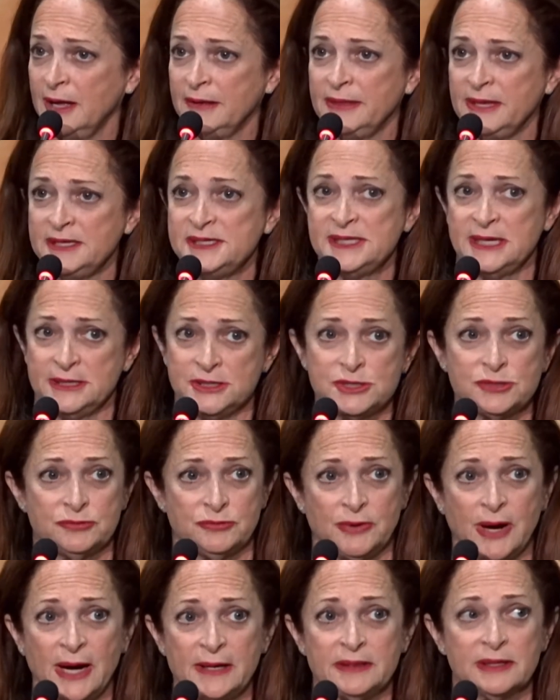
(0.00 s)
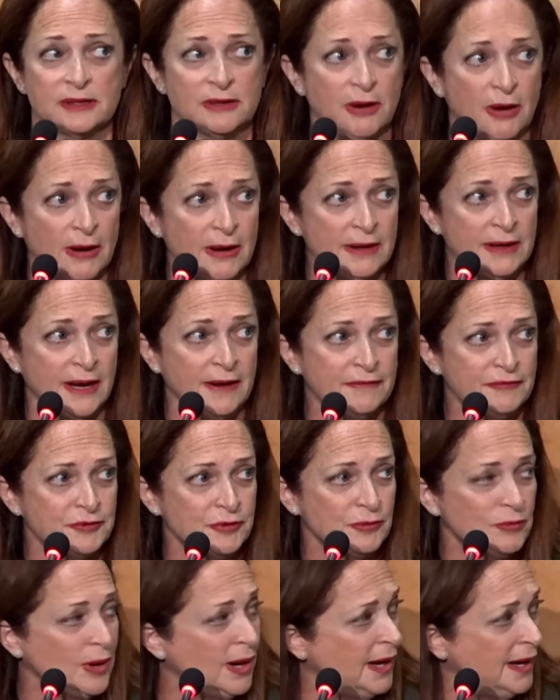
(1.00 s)
They tend to ride the cart
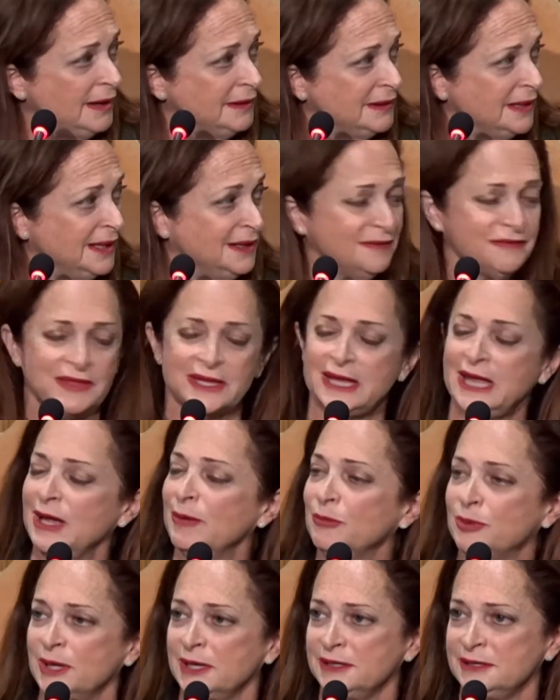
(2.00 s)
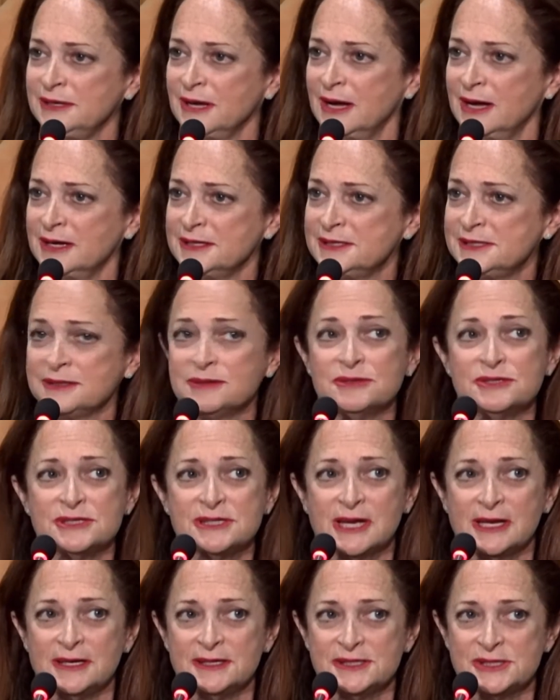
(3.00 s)
after a while, and if they can't play singles
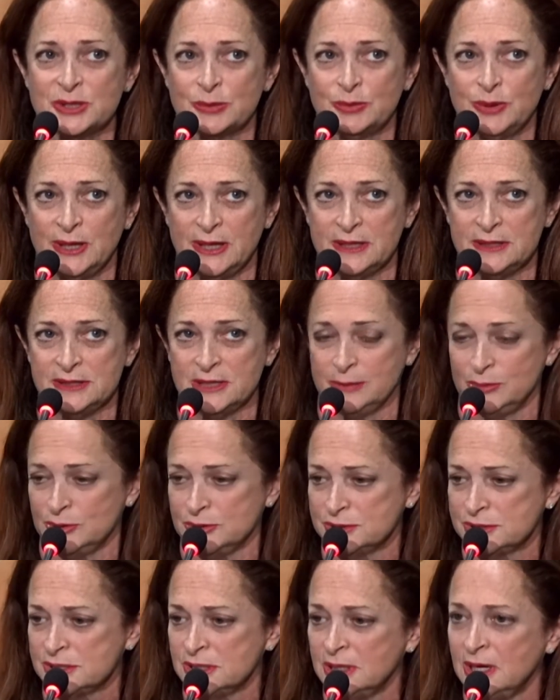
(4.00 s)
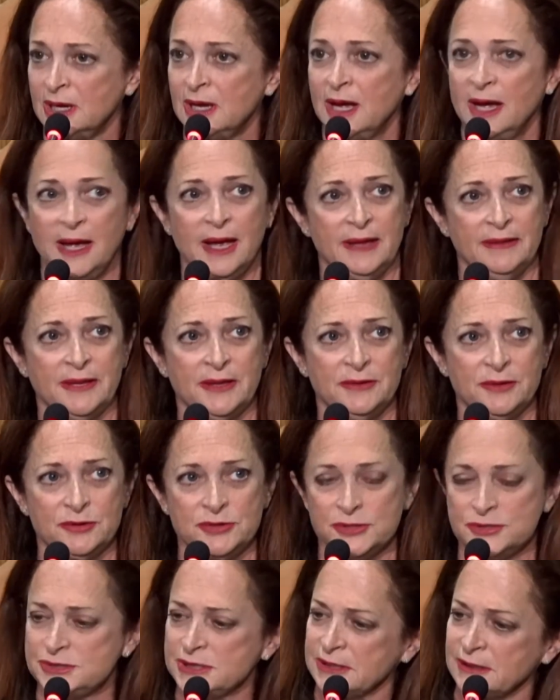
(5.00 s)
tennis, they're playing doubles, and then they're
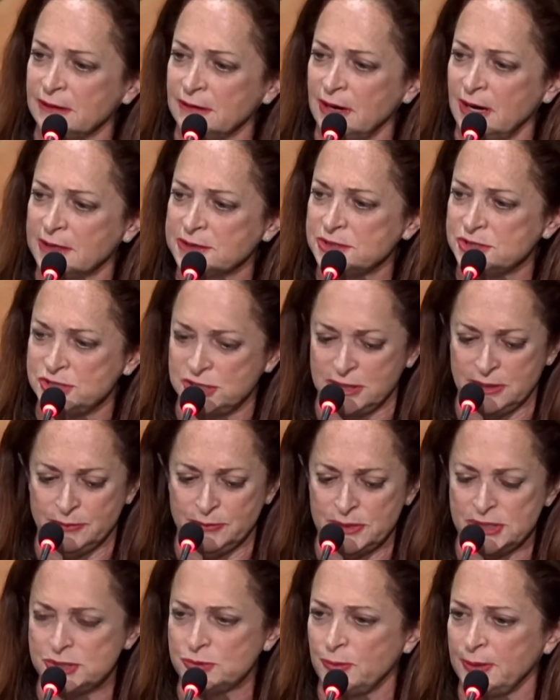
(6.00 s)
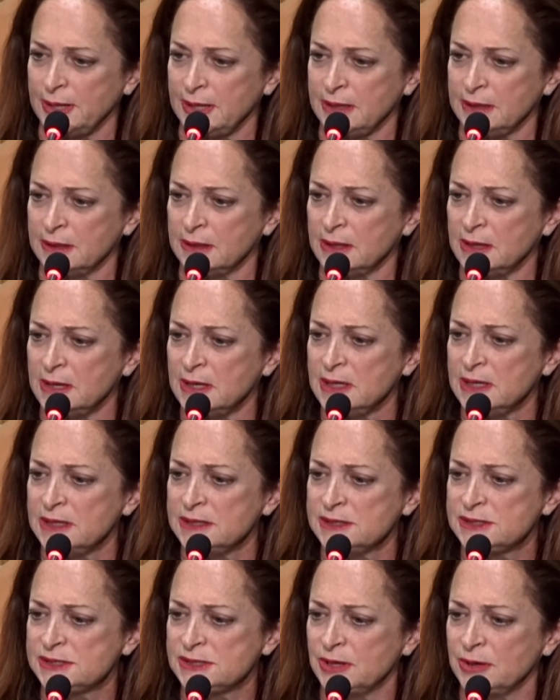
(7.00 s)
using their oxygen in between.
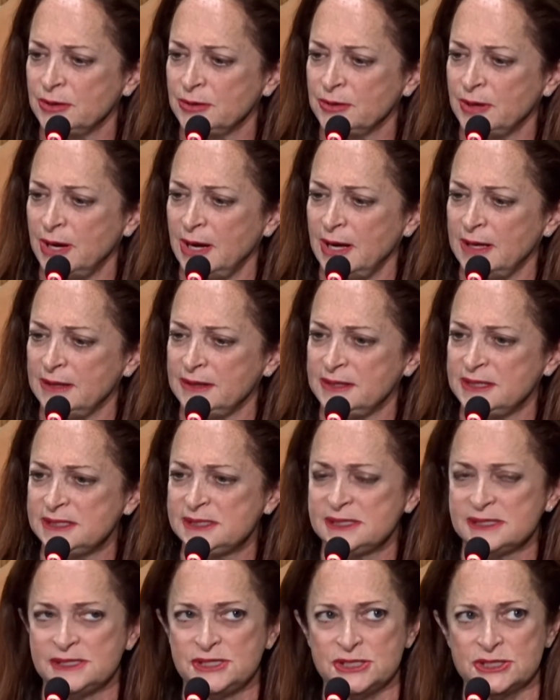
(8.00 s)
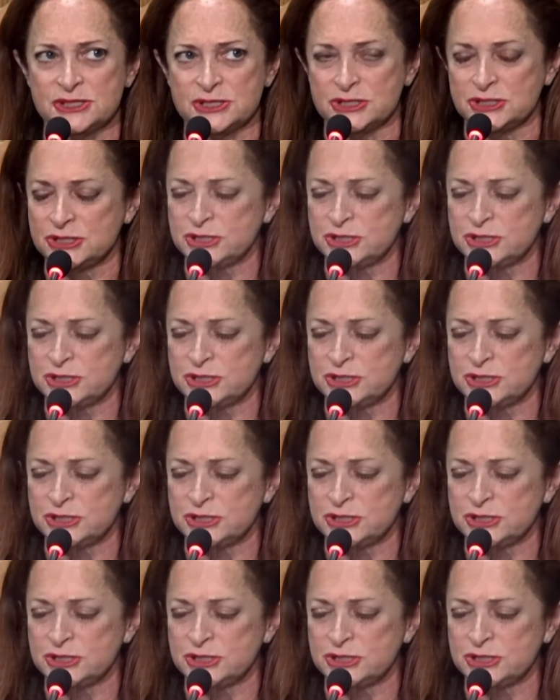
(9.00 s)
So this is just to